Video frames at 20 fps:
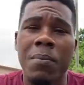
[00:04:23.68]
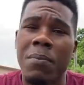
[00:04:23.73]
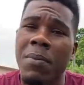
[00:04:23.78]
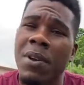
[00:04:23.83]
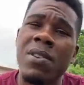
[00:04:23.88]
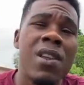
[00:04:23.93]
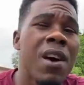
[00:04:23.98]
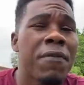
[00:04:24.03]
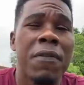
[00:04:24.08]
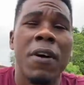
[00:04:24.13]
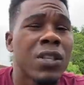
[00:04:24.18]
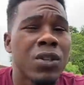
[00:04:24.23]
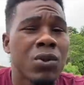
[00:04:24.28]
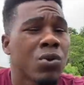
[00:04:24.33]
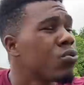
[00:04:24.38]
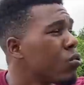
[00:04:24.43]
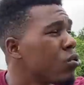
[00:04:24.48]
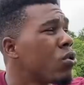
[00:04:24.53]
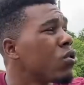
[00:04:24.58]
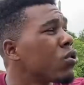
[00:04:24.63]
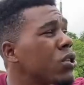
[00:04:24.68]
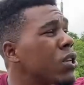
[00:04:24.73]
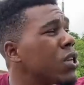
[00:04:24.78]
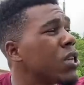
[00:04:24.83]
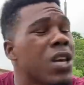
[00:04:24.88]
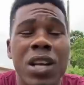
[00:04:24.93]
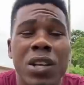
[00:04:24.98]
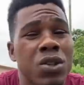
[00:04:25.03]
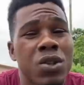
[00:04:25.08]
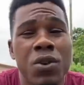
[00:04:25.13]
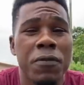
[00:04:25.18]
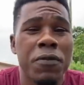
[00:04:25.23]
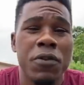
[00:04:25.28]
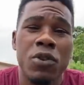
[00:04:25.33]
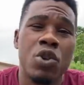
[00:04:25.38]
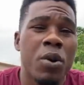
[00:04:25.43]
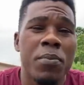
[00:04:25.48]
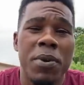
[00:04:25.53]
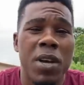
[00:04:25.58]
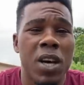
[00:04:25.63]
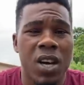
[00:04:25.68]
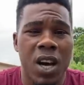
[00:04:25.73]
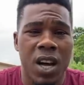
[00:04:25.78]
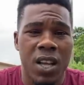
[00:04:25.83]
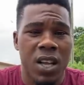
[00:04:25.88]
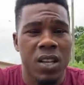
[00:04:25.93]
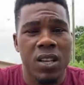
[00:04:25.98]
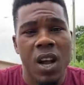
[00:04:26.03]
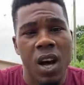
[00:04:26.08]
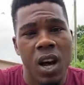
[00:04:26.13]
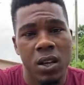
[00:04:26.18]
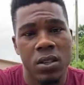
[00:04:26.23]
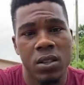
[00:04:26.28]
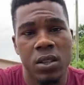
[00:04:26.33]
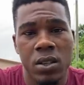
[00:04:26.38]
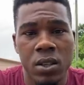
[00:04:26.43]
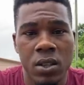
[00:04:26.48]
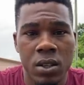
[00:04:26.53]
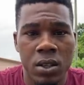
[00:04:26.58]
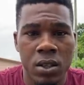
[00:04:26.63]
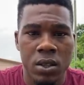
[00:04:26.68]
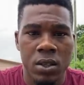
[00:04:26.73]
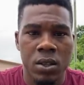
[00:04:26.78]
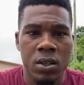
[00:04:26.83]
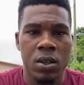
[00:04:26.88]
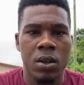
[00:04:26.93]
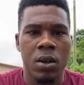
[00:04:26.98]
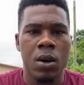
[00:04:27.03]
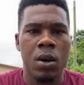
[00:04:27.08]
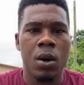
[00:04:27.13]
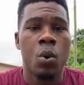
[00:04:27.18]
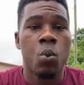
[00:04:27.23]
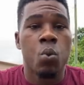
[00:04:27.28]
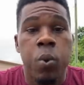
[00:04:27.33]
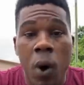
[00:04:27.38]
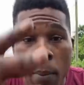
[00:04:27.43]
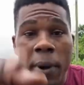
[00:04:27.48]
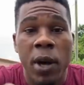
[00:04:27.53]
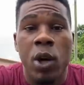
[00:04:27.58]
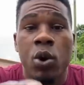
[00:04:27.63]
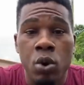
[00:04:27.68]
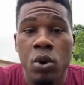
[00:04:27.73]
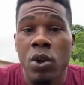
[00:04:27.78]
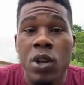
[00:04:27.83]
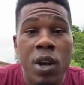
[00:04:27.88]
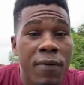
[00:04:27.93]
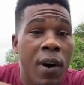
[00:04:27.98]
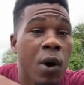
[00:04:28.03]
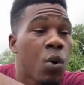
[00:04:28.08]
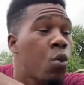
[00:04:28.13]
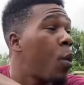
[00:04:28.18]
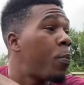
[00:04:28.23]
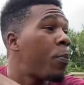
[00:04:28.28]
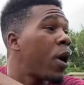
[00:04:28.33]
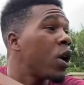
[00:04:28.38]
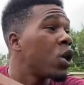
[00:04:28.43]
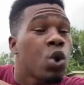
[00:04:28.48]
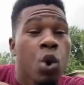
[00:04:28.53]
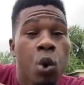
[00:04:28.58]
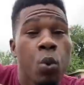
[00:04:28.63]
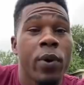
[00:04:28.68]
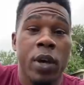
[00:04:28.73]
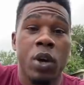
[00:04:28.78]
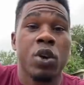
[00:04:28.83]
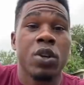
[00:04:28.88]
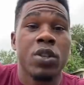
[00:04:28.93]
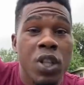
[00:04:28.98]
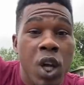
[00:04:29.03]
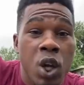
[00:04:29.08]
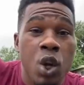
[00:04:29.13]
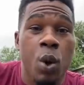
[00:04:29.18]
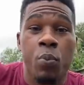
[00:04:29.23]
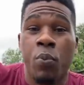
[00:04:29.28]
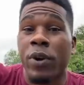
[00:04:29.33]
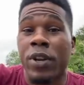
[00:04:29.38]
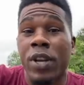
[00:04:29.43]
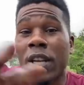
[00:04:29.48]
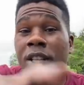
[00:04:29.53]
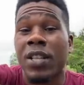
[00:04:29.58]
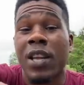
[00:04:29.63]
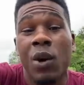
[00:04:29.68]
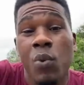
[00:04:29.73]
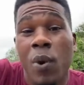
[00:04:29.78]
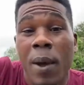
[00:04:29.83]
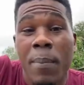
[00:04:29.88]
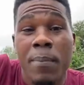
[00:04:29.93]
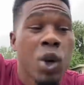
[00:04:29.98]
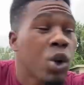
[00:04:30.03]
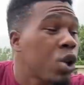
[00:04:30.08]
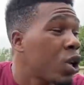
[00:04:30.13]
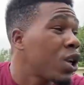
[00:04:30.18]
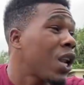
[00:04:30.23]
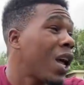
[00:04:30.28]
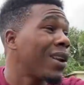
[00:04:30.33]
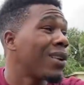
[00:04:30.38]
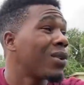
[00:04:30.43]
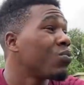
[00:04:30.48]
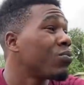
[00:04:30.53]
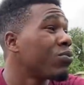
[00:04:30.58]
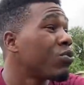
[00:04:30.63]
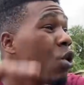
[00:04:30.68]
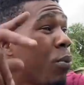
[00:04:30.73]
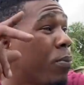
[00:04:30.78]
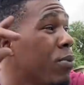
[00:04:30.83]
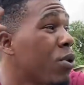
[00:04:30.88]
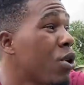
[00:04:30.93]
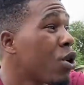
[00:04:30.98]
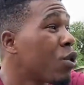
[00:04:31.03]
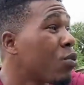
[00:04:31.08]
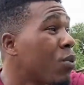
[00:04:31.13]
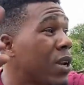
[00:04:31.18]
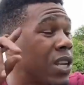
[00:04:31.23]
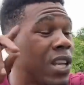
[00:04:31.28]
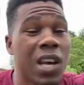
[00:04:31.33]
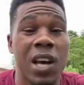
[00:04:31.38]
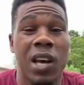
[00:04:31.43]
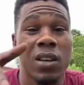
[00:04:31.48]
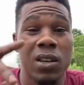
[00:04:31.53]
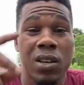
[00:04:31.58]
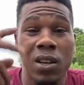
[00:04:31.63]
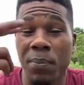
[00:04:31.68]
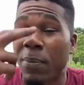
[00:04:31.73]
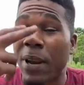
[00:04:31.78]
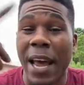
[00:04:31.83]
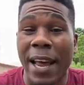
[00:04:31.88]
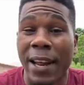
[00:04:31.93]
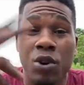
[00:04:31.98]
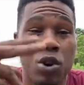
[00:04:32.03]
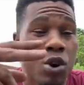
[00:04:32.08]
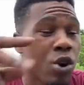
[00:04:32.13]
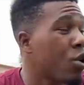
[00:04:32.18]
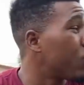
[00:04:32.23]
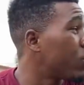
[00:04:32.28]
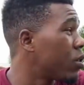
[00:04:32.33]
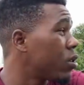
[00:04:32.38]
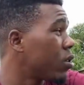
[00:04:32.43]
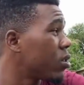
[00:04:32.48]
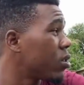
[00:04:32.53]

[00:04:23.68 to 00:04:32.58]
Me never see no go so yet suffer Jamaica yet, dog. Woman could never go up a UE, because turn up when they take away blood clout. dumb girl what they are, blind girl.